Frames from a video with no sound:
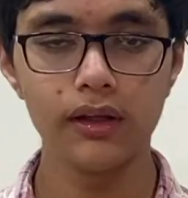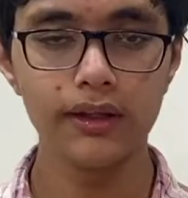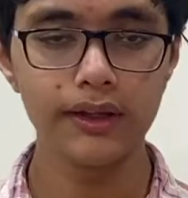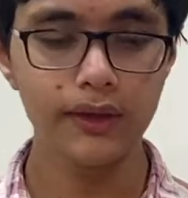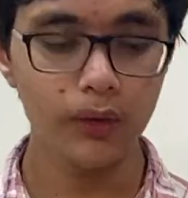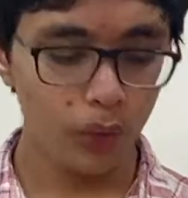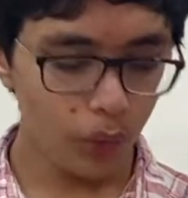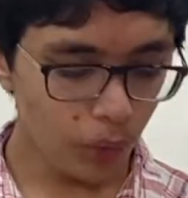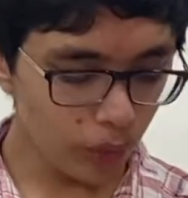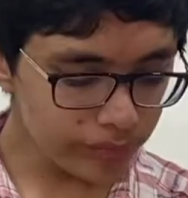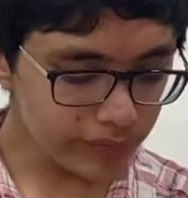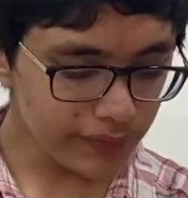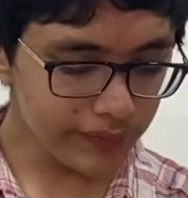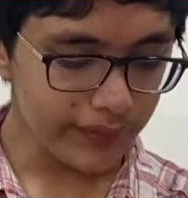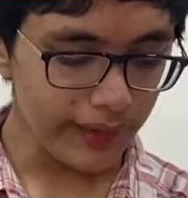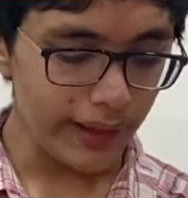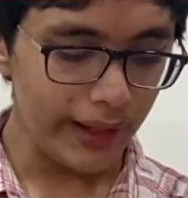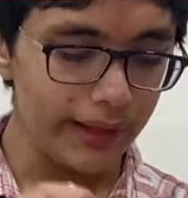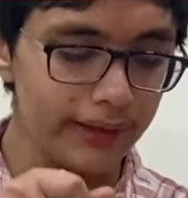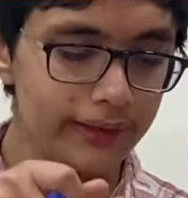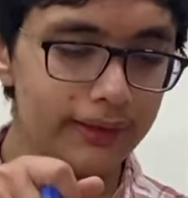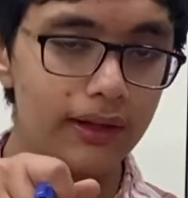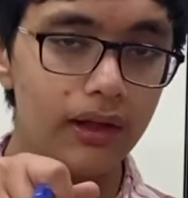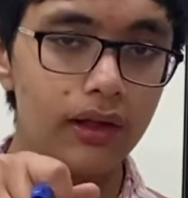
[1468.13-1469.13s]
Over
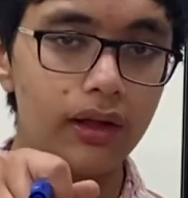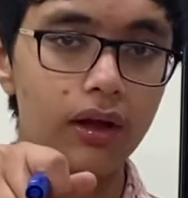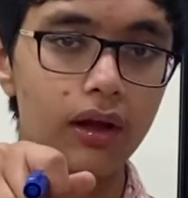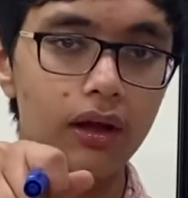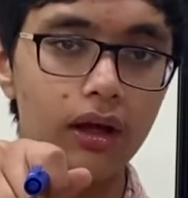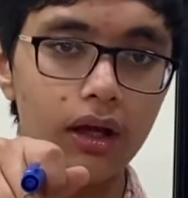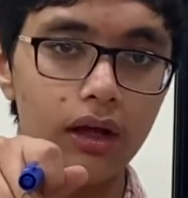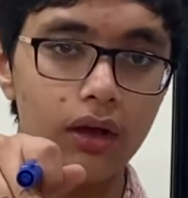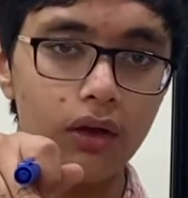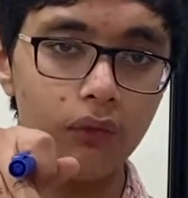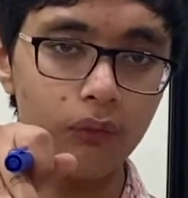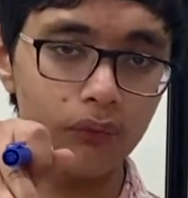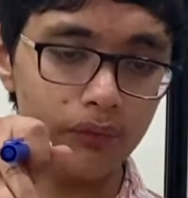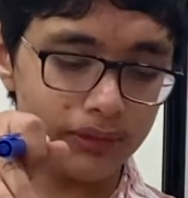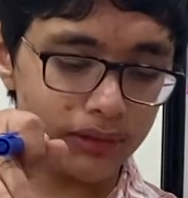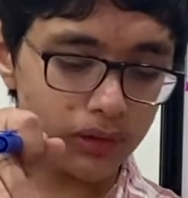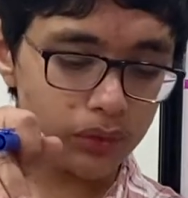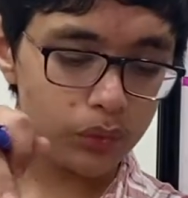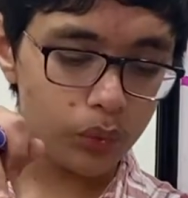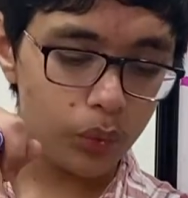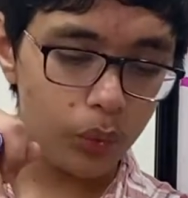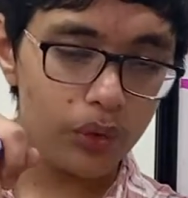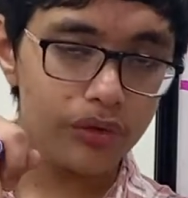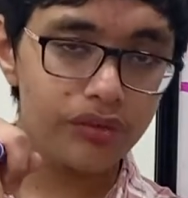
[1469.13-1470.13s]
there, over the
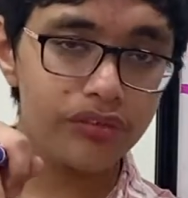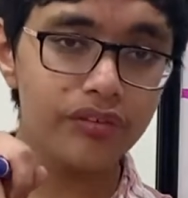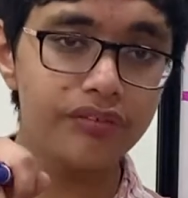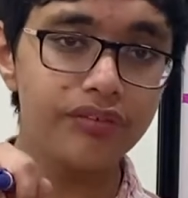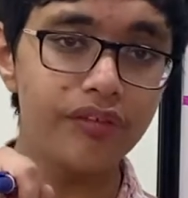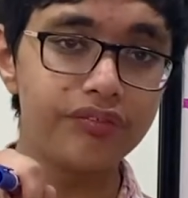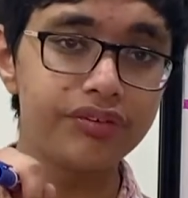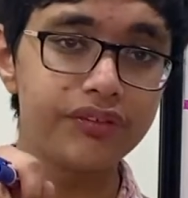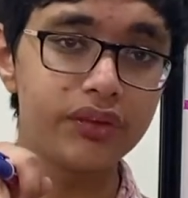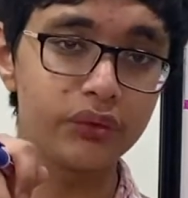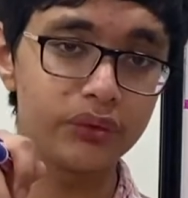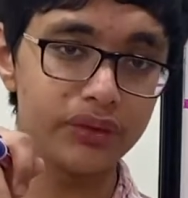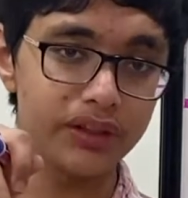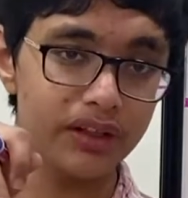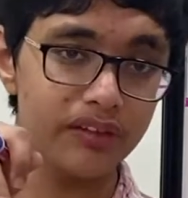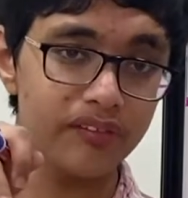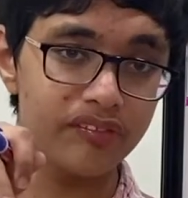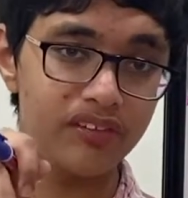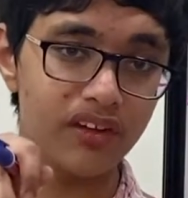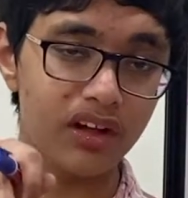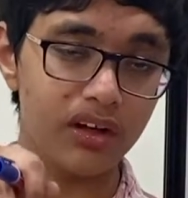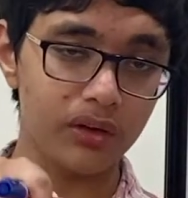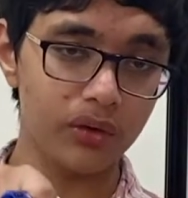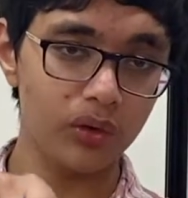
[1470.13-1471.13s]
course of a few years,
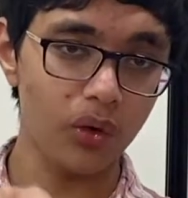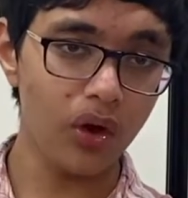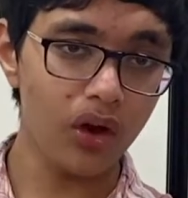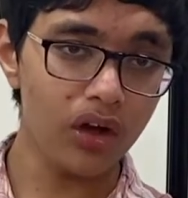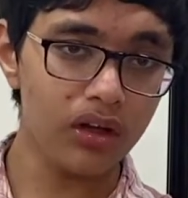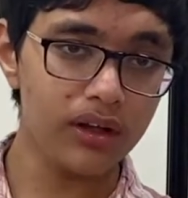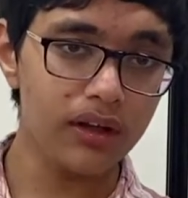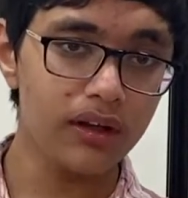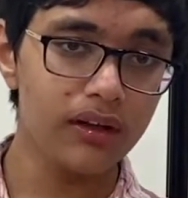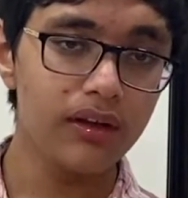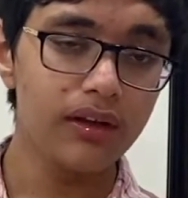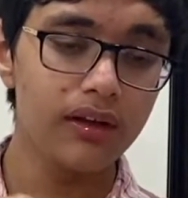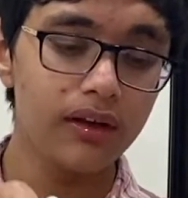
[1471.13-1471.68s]
the rock